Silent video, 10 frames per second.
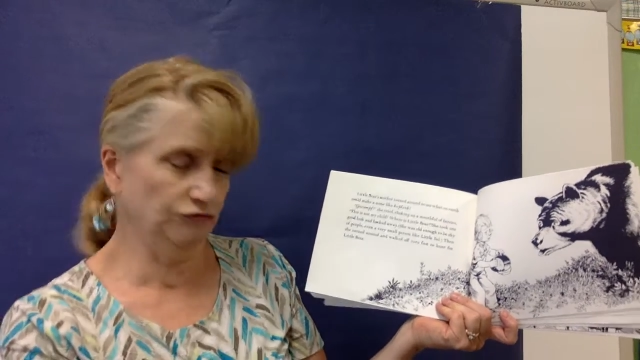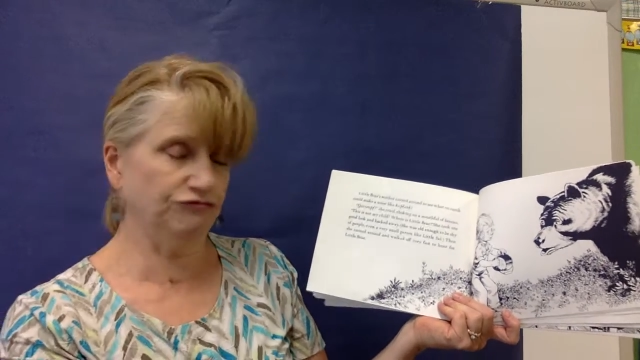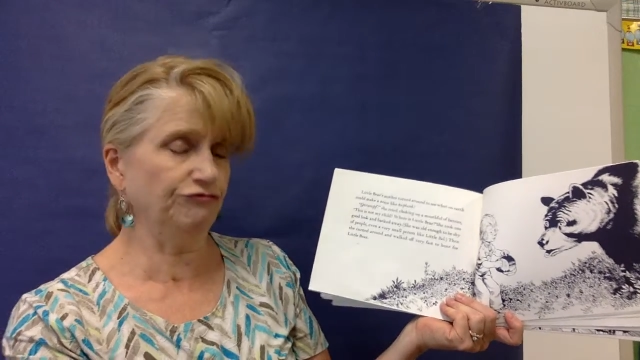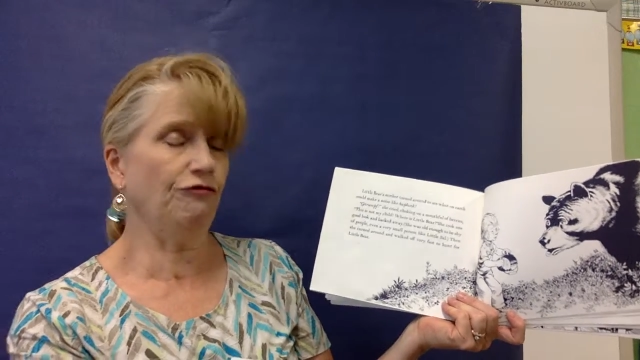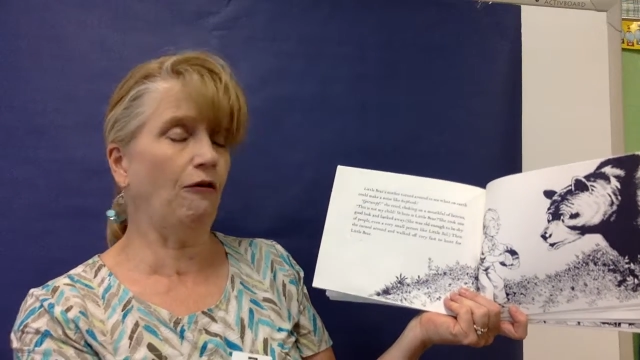
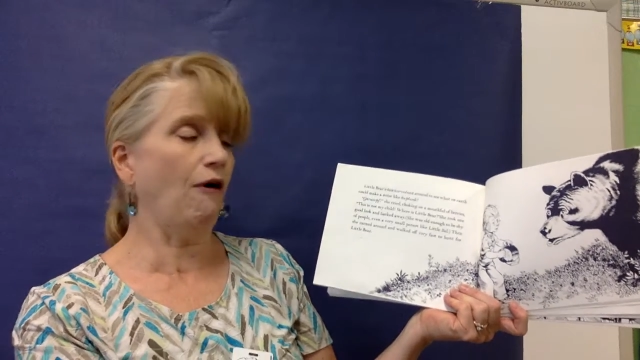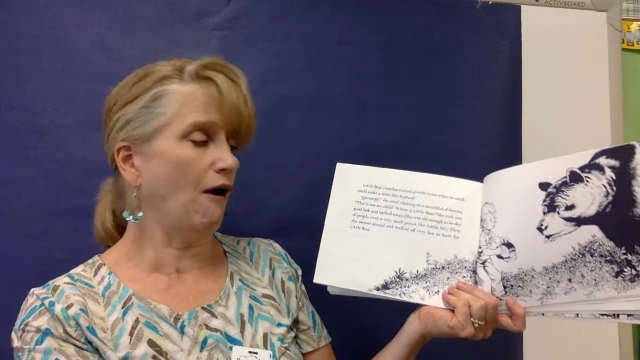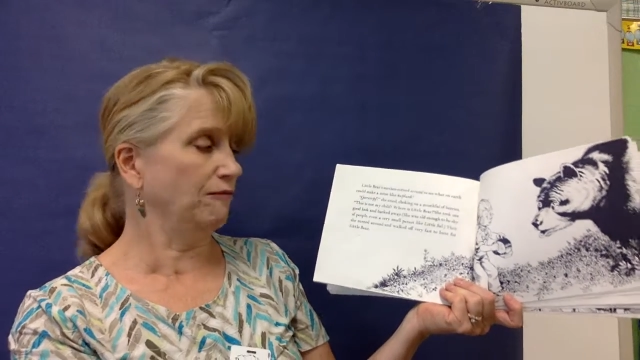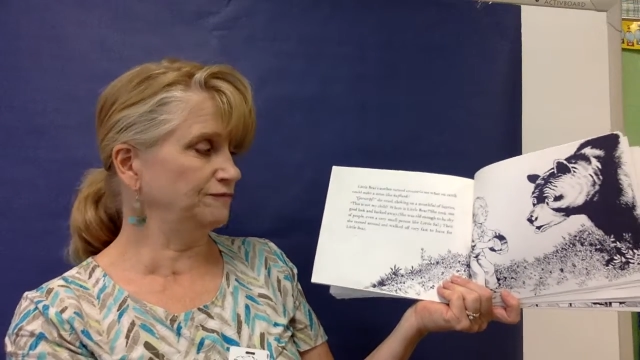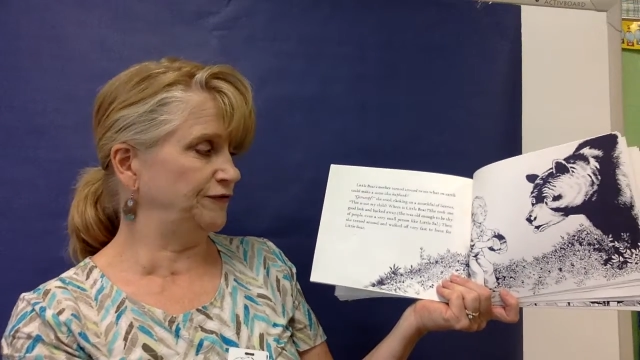
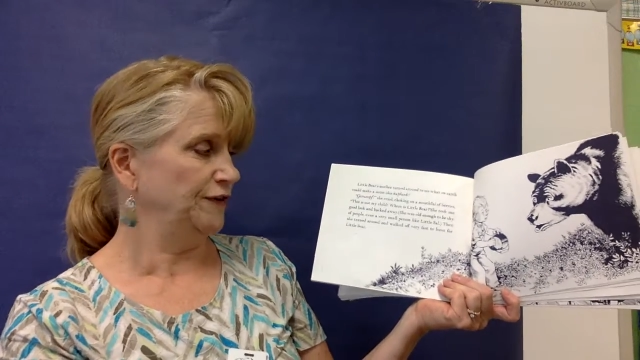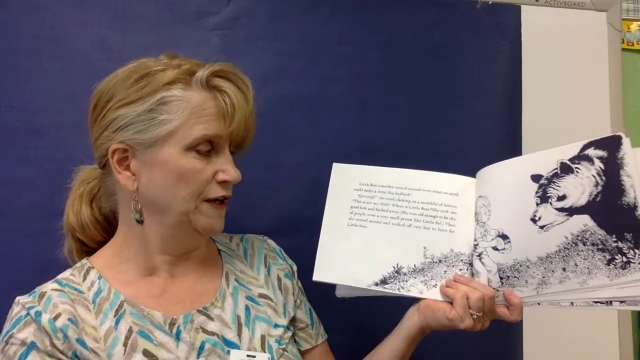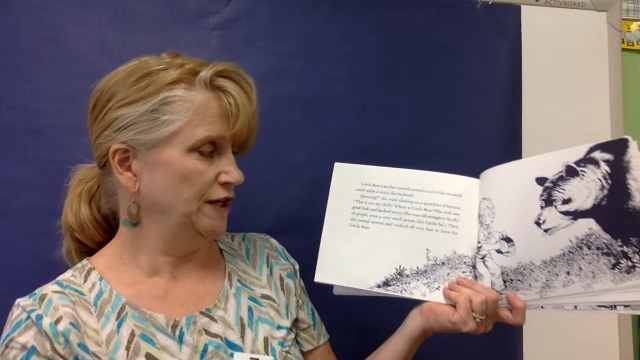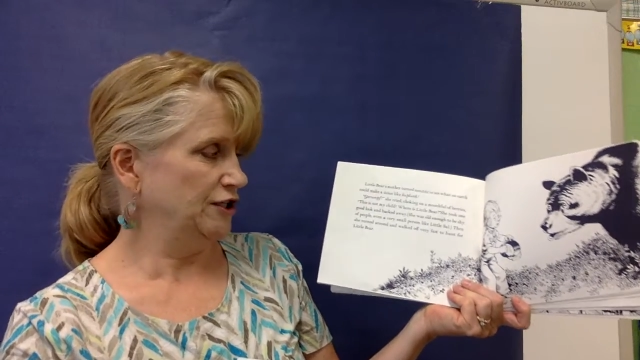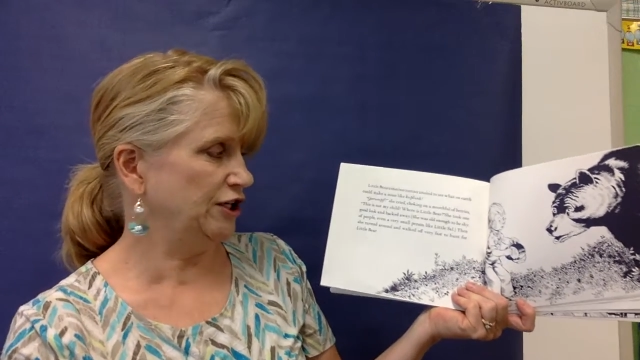
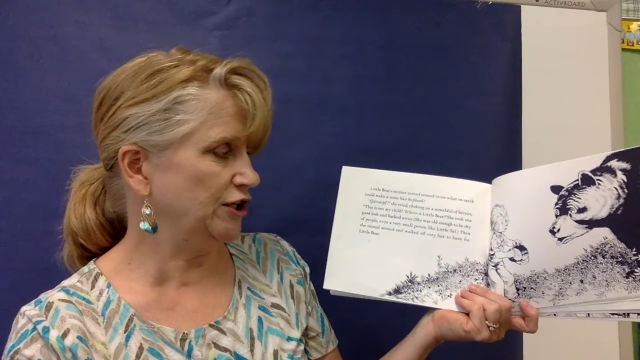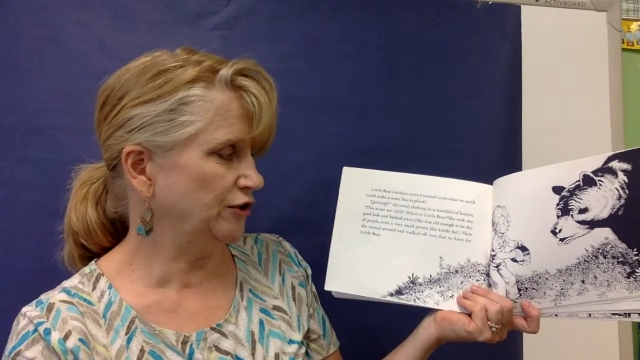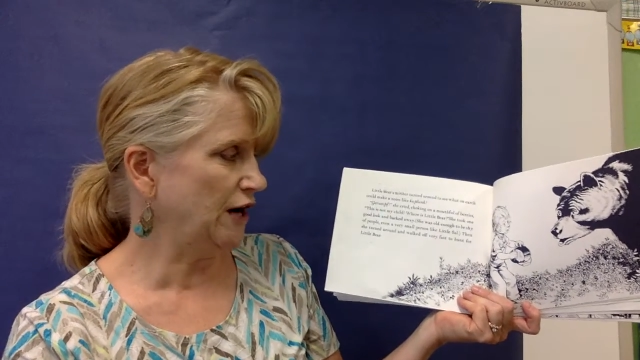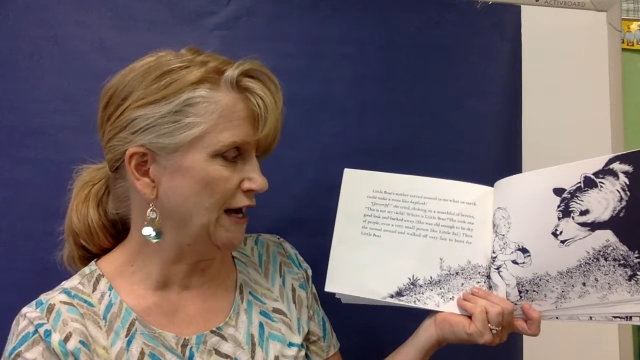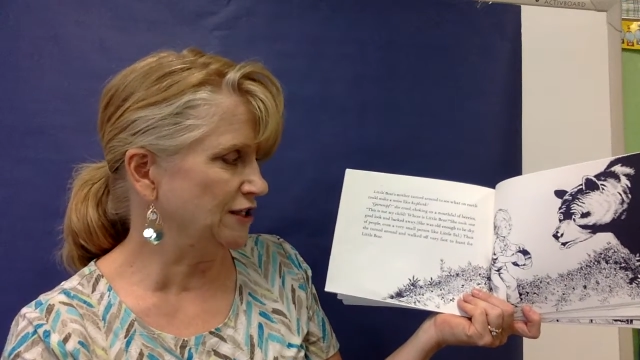"Grumph!"
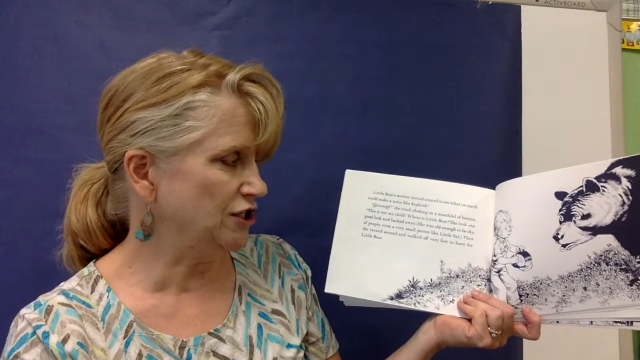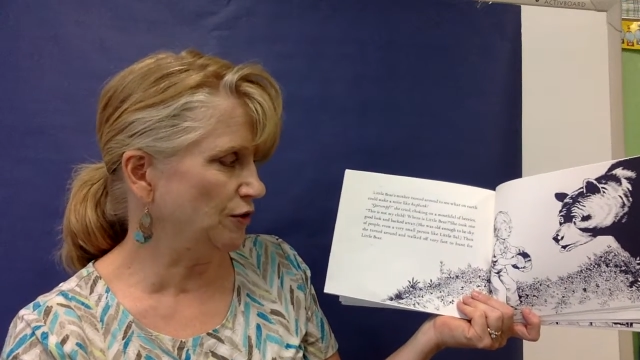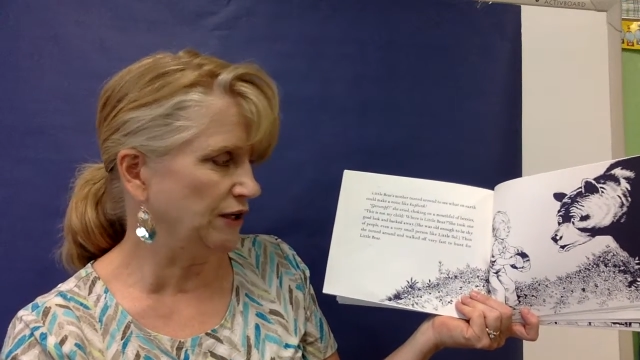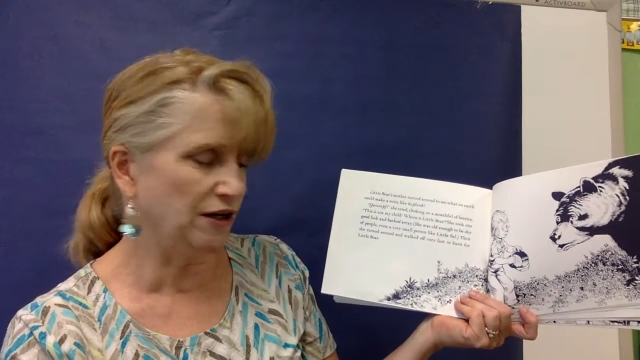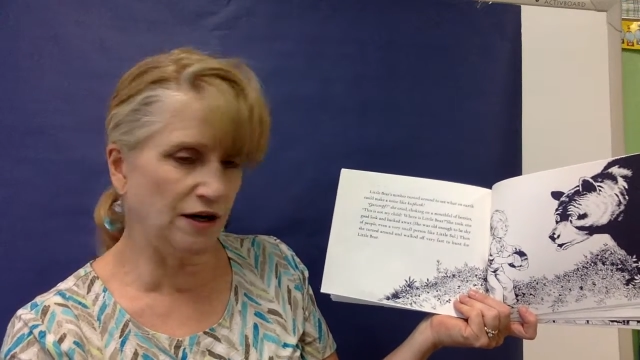she
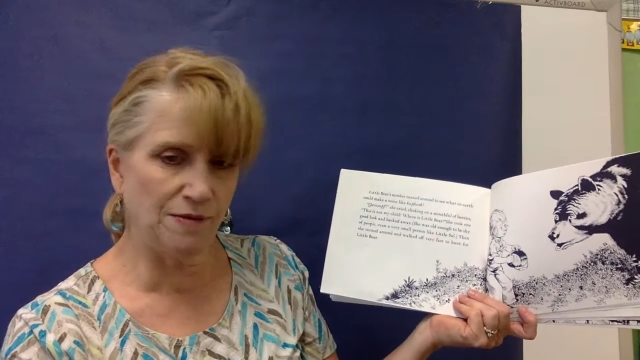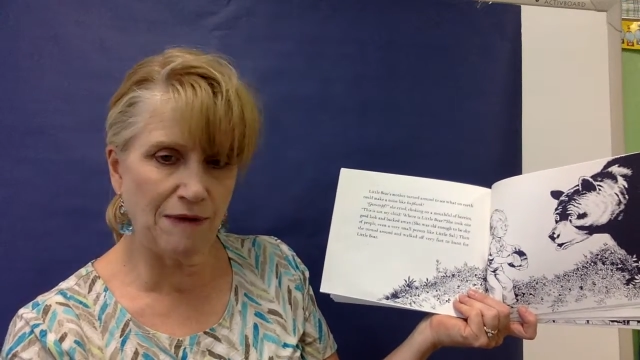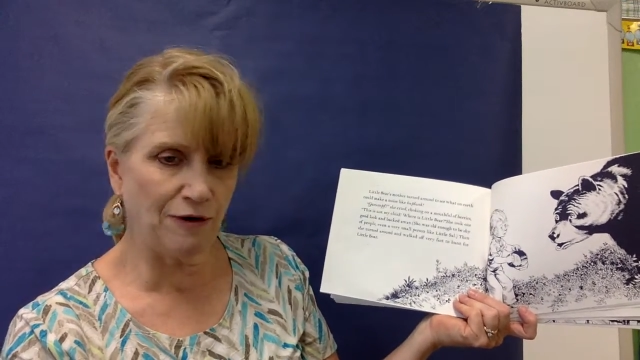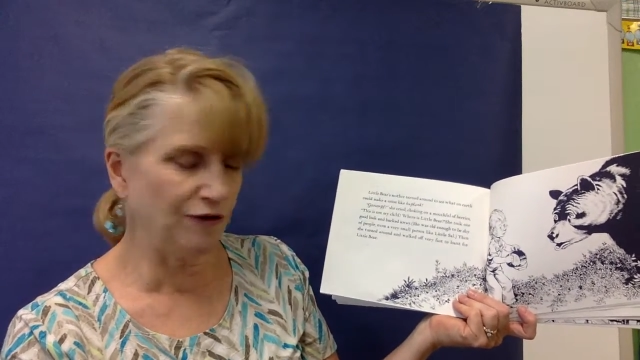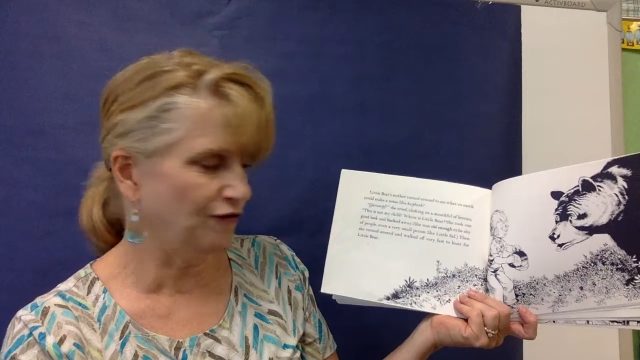cried, choking
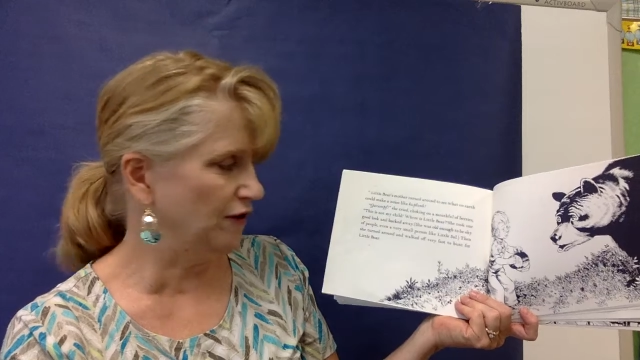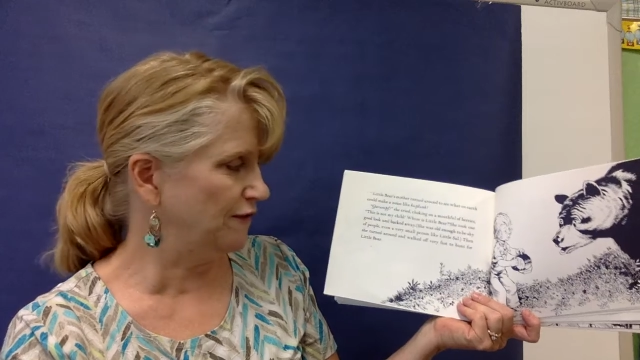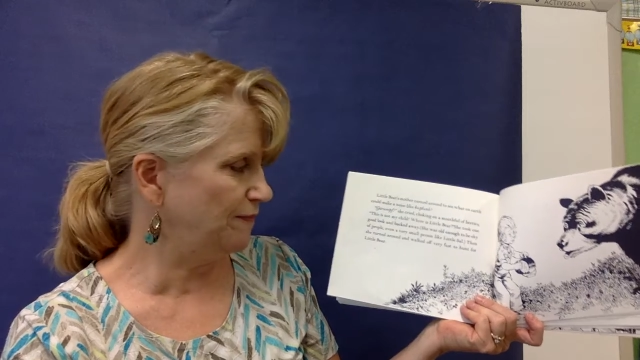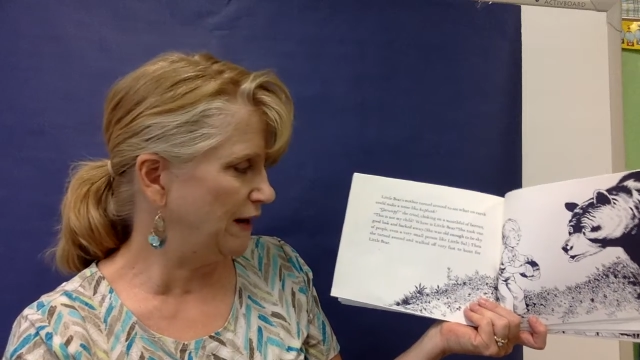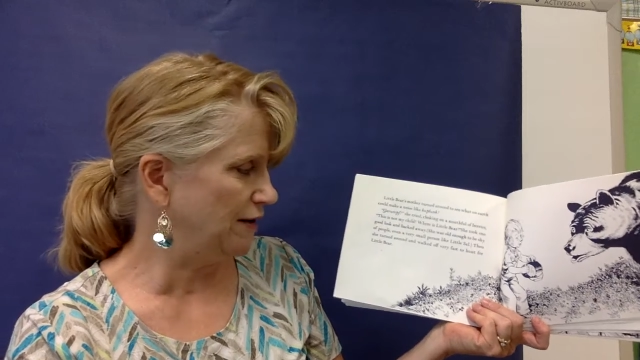on a
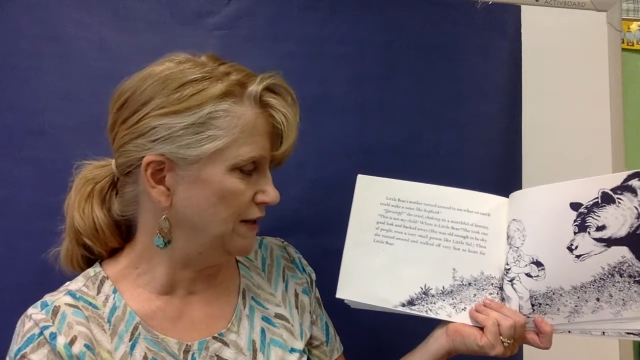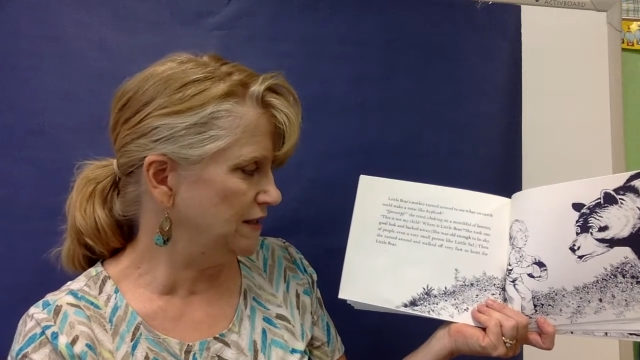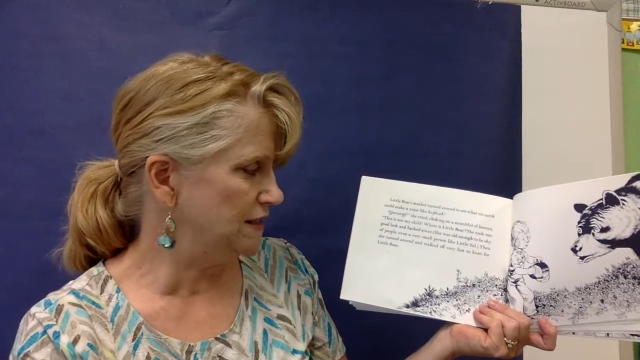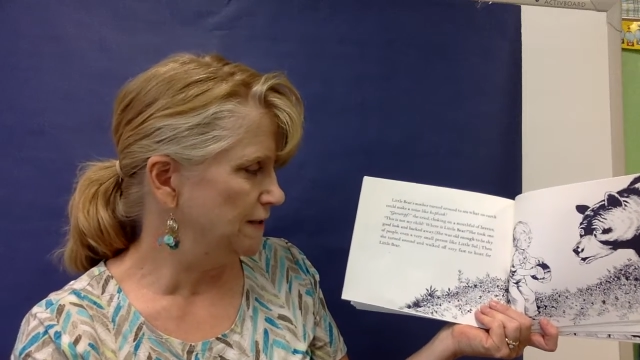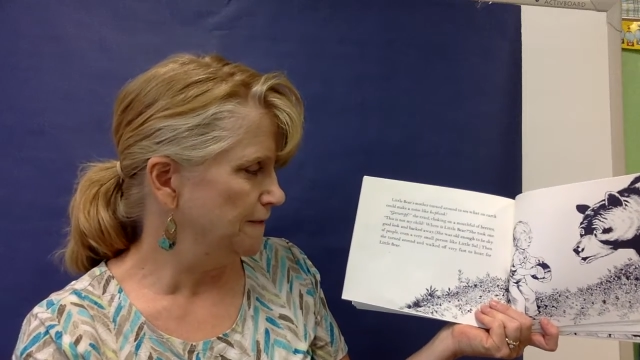mouthful of
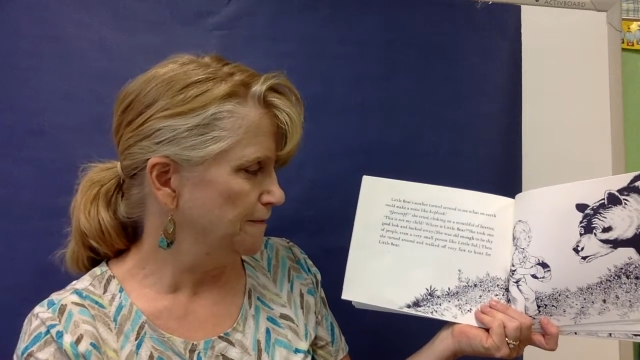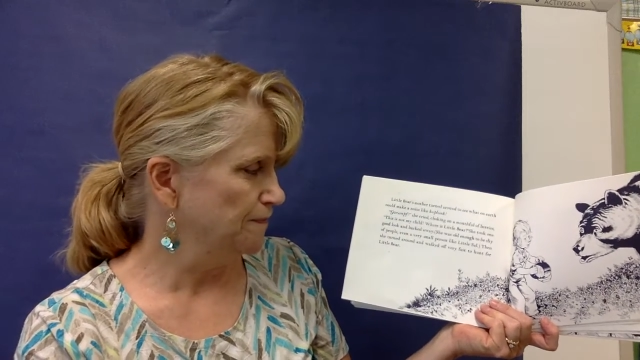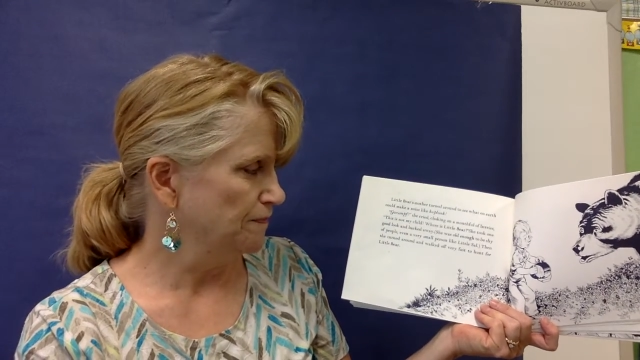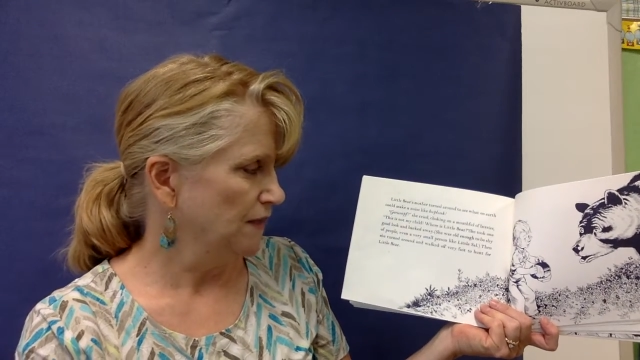berries.